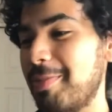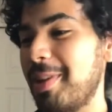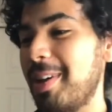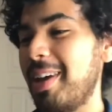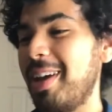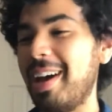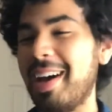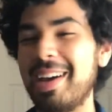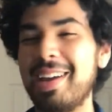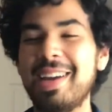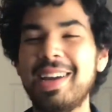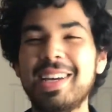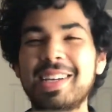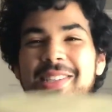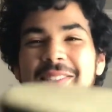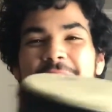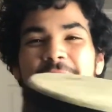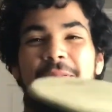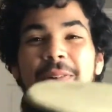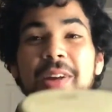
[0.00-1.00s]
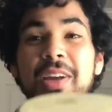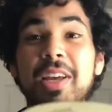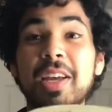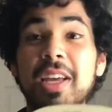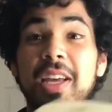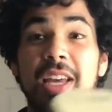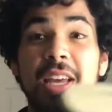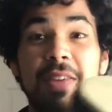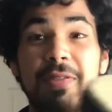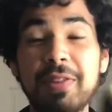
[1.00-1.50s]
M? So,
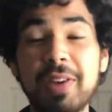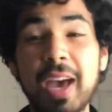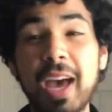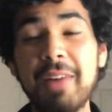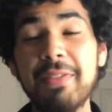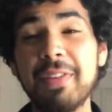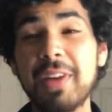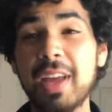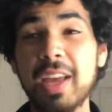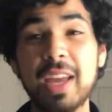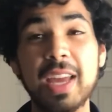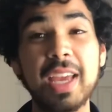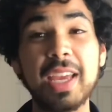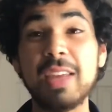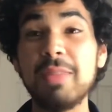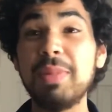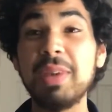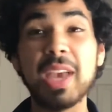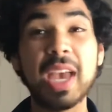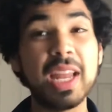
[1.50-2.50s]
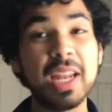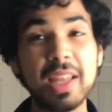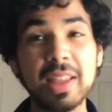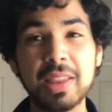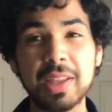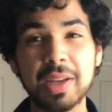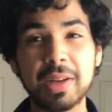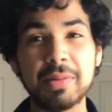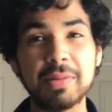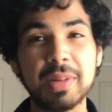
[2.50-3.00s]
if you have, it can be anything.
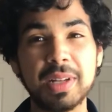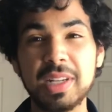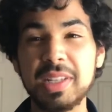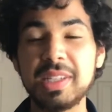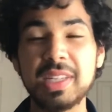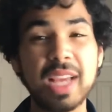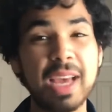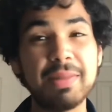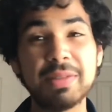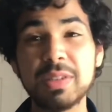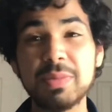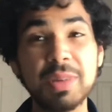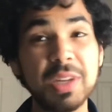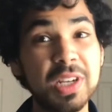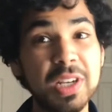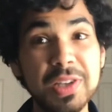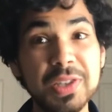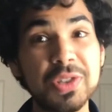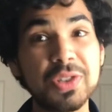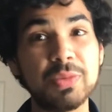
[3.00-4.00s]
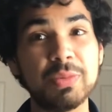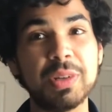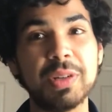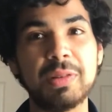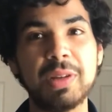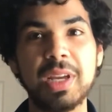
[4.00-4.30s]
It doesn't have to be an instrument.